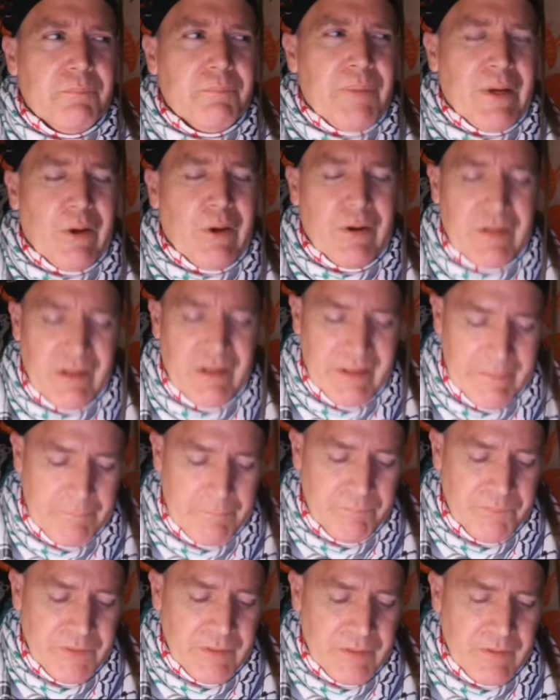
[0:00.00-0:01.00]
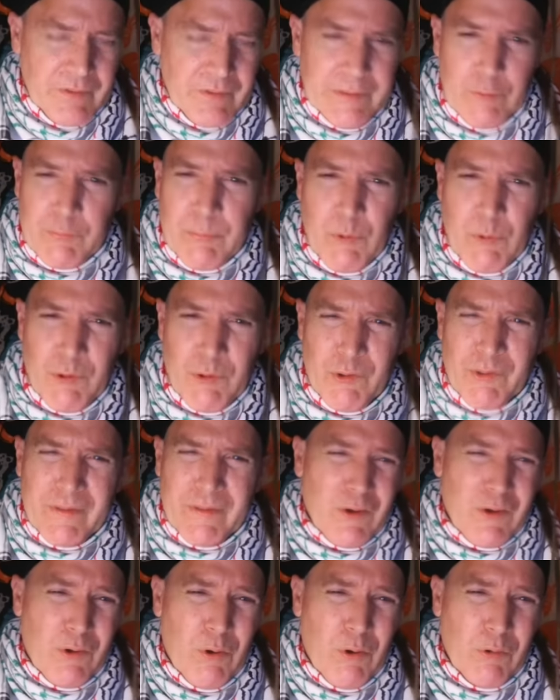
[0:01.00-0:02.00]
paradigm that's promoted during the
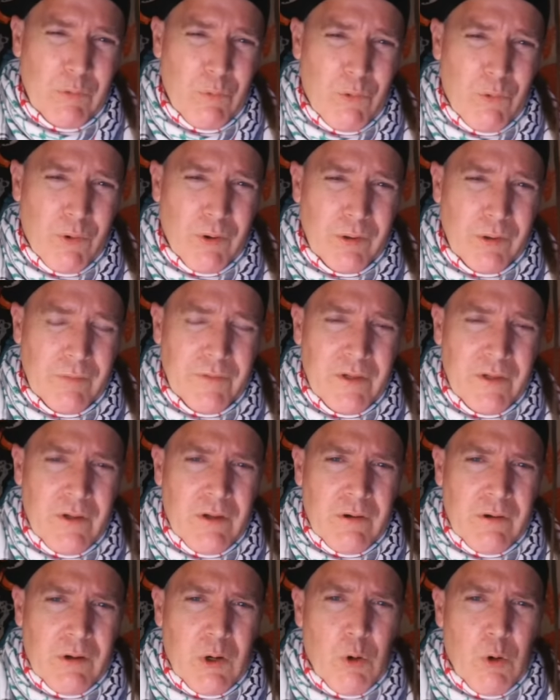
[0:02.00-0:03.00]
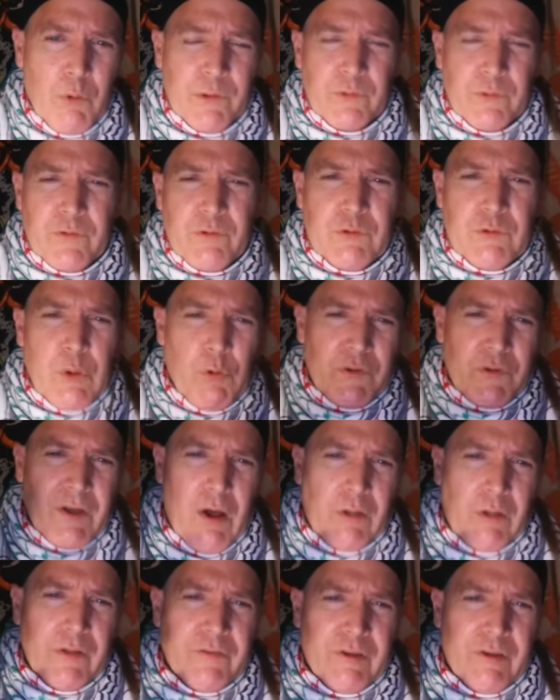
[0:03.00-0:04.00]
Cold War of, oh, there's
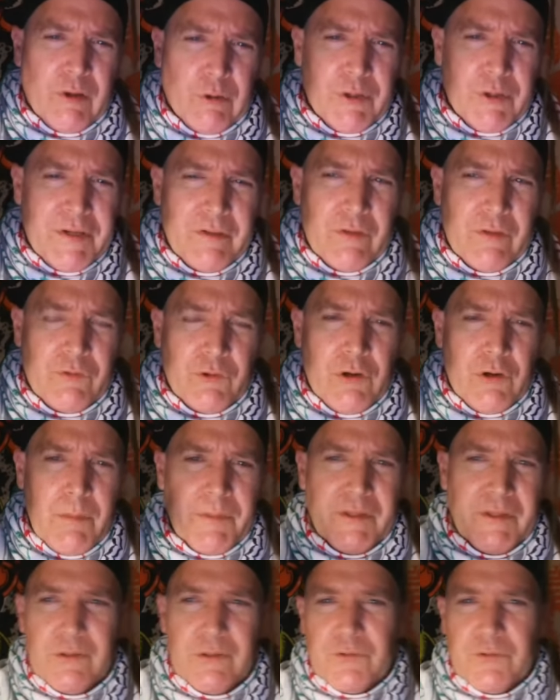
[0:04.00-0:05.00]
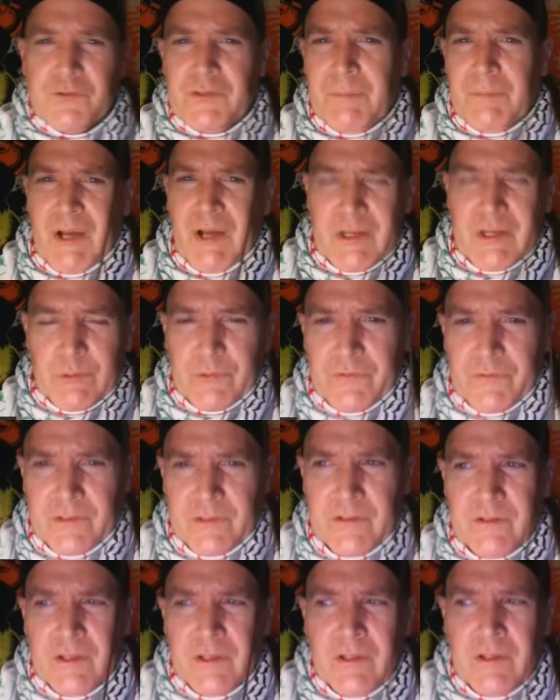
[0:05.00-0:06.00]
totalitarianism and then there's
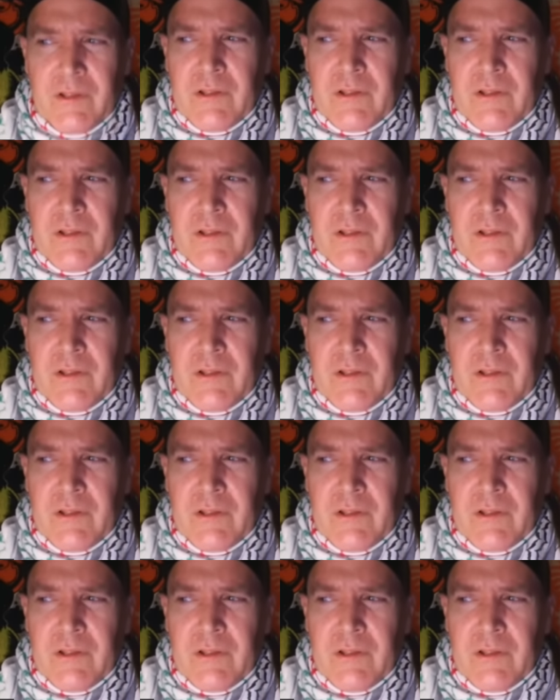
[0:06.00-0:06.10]
democracy.